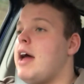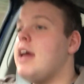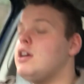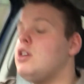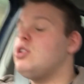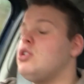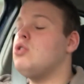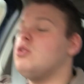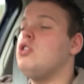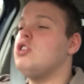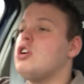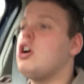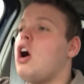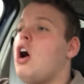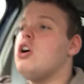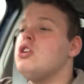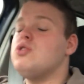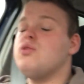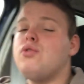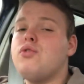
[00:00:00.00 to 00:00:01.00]
make sure your
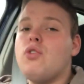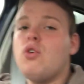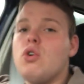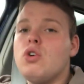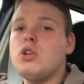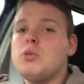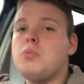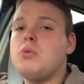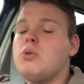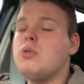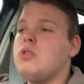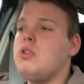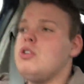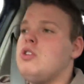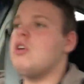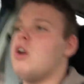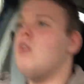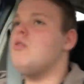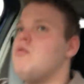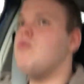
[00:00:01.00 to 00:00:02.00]
car is affordable.
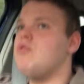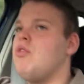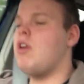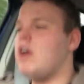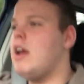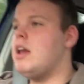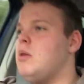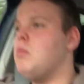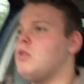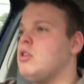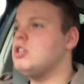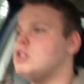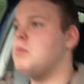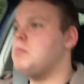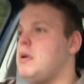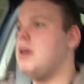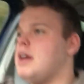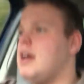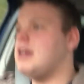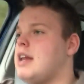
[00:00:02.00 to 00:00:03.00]
You don't really want to
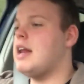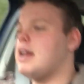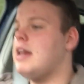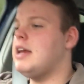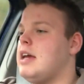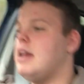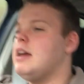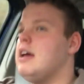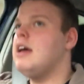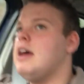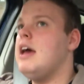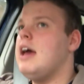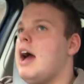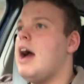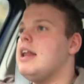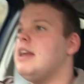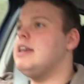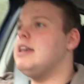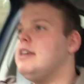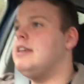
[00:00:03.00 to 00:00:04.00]
be in any
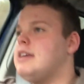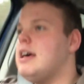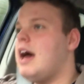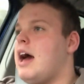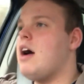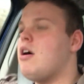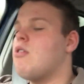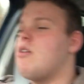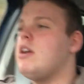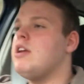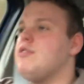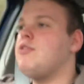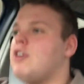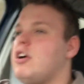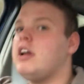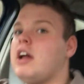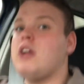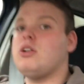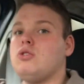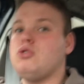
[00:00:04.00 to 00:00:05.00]
debt or any
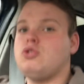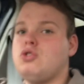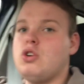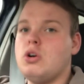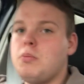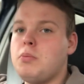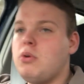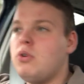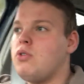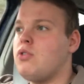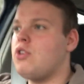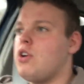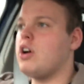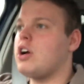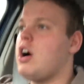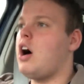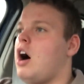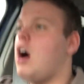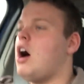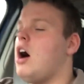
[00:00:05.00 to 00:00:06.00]
financial trouble for a
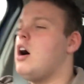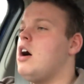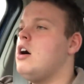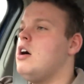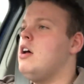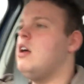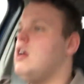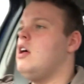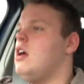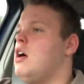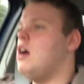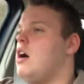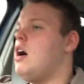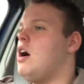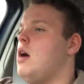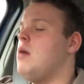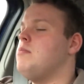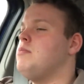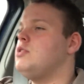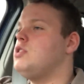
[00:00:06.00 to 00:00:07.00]
car.
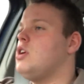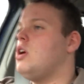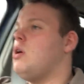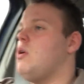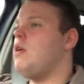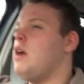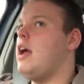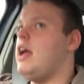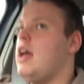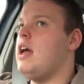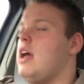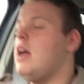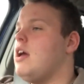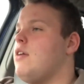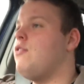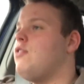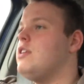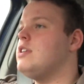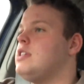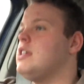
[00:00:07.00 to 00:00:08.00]
So
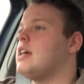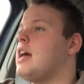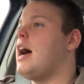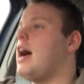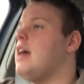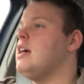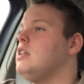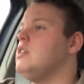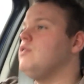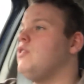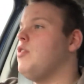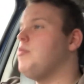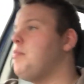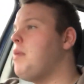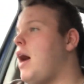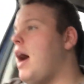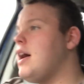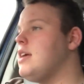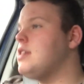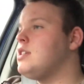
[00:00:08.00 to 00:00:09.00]
if it's a case of you're
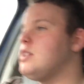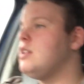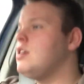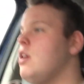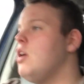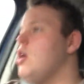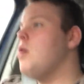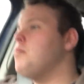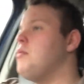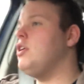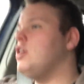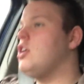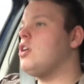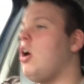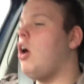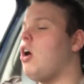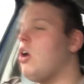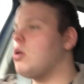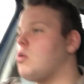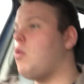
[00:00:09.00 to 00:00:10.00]
passed but you
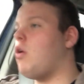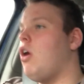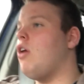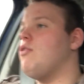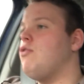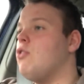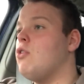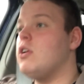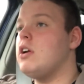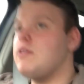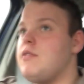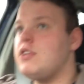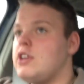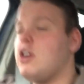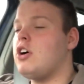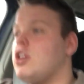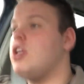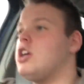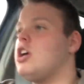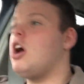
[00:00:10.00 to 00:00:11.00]
can't quite afford
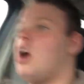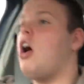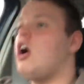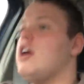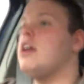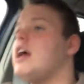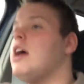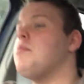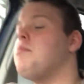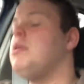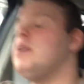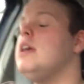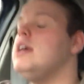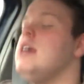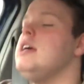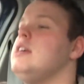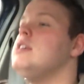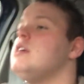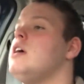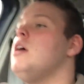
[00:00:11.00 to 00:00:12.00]
everything on your car yet,
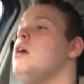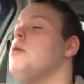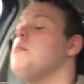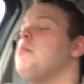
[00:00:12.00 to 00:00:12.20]
please